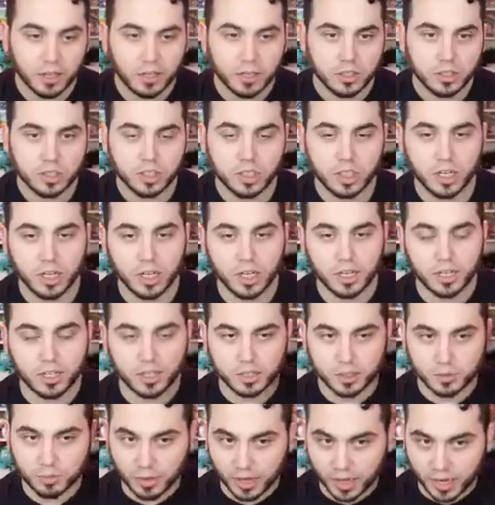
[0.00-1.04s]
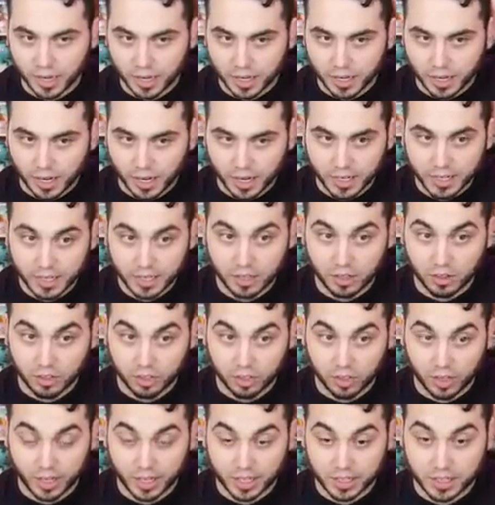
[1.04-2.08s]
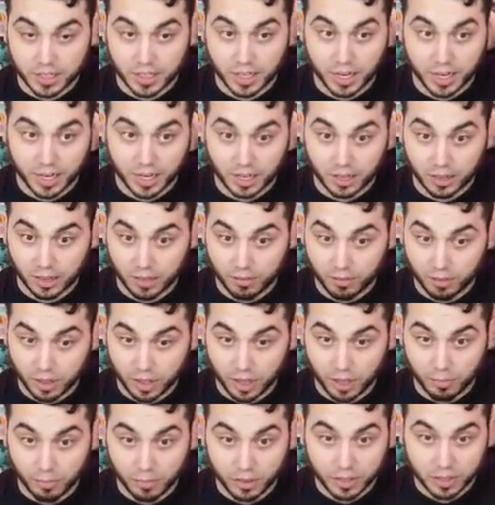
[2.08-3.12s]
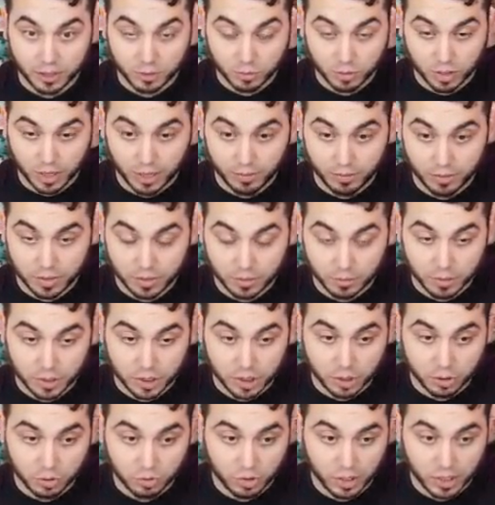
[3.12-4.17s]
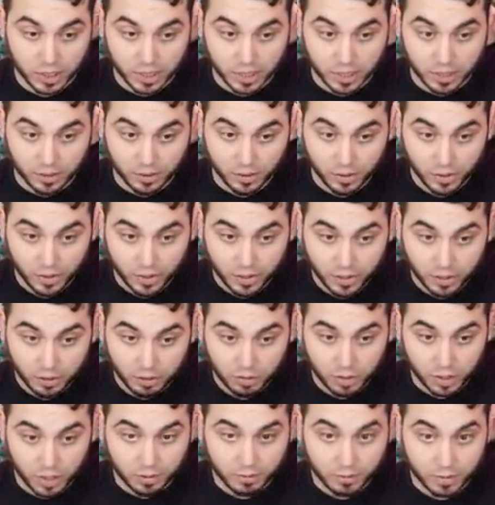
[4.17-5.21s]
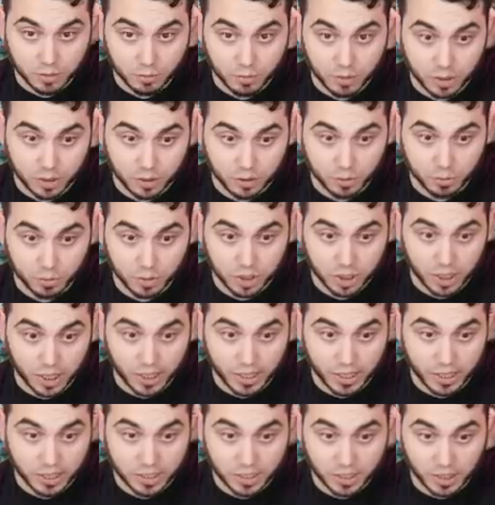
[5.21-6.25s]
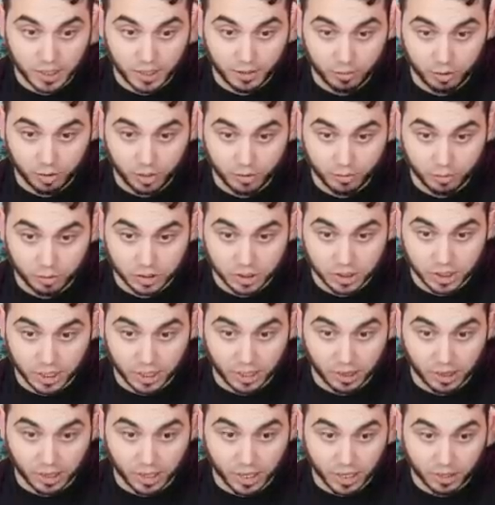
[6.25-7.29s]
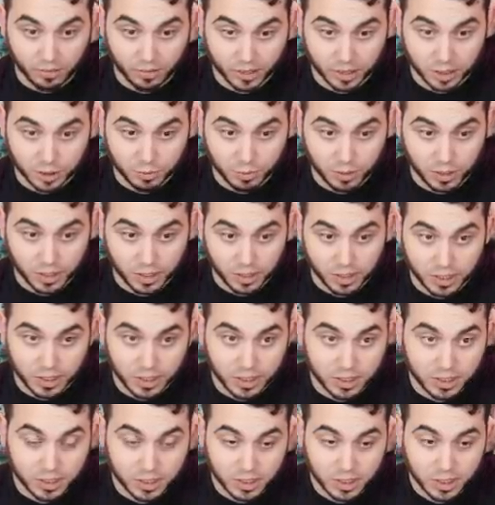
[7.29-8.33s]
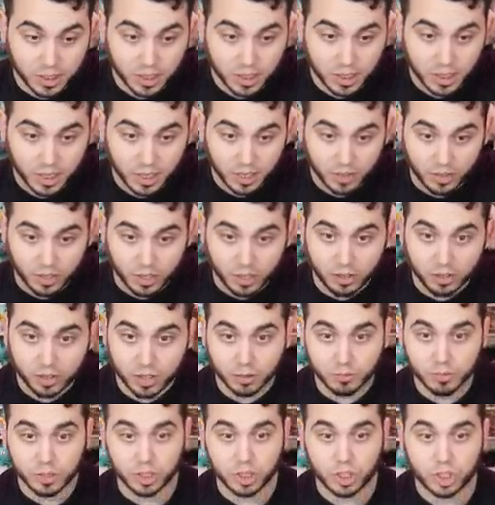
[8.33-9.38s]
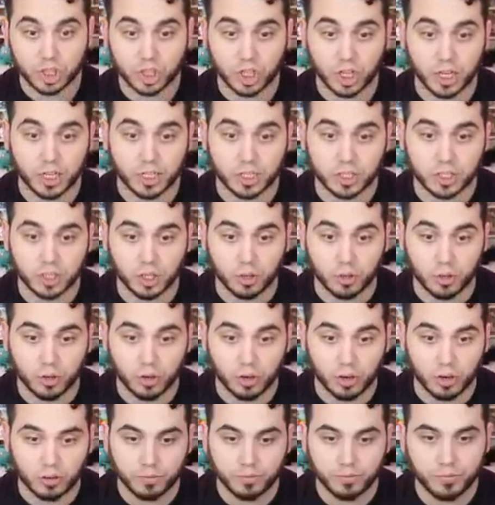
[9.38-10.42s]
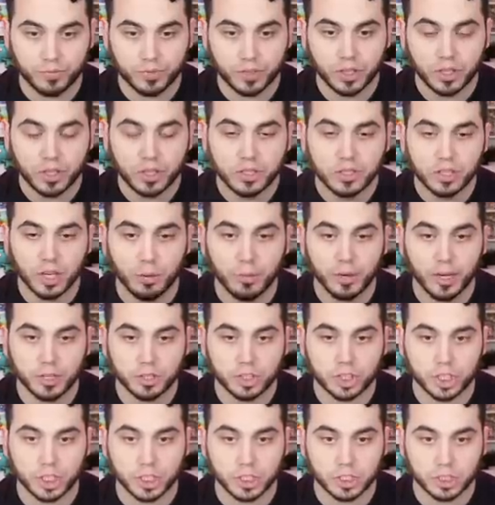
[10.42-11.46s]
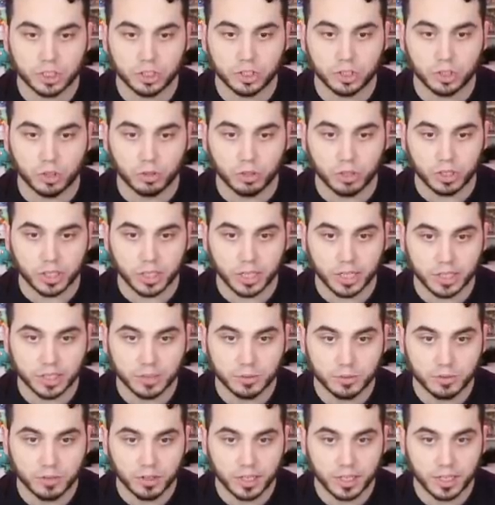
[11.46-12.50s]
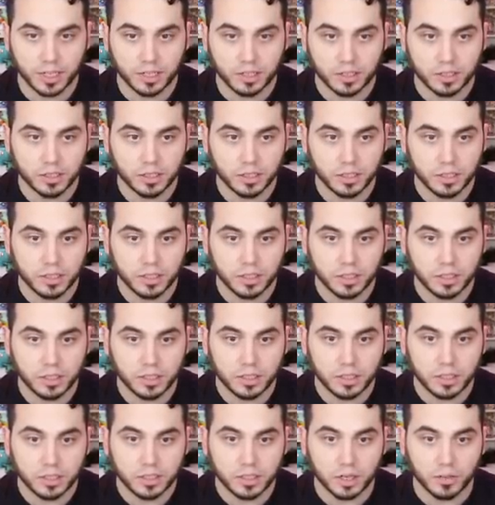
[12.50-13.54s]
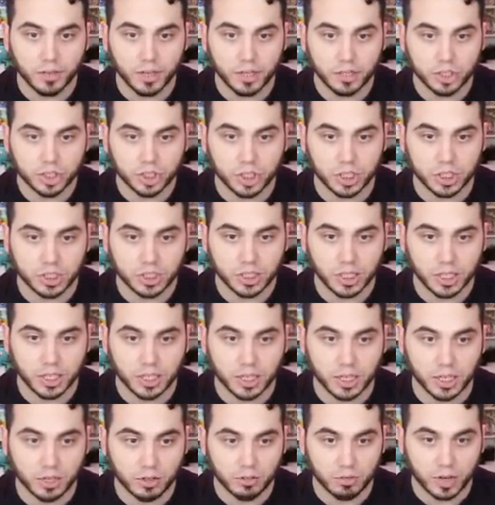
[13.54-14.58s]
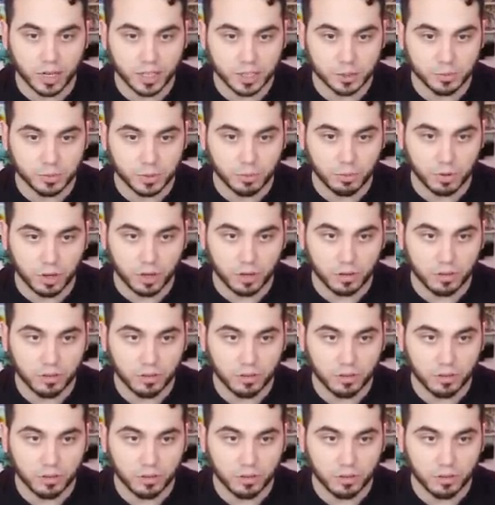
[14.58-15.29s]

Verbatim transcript: Jeez, man. I need to, like I said, I gotta level up because we're having some issues right now. We're having some issues. Poseidon gets a level. Everyone's getting a lot of XP at least. And then here comes a Shinx. Oh, you are... Tell me how Shinx is so good against me right now. Tell me how Shinx, like, kind of wrecks me, bro.